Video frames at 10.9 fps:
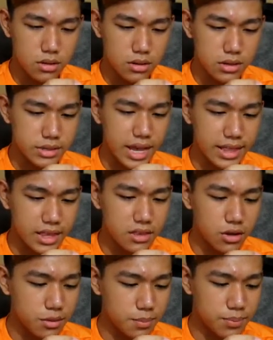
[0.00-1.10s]
Because I think the
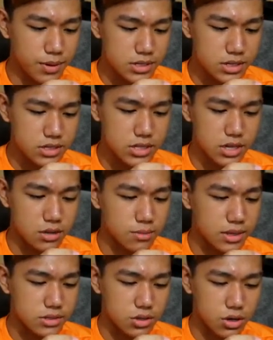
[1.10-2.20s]
other person just killed
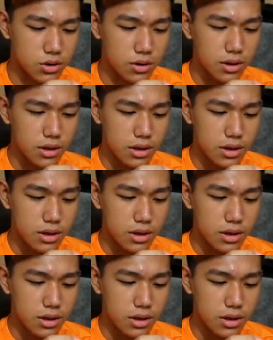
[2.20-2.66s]
me, so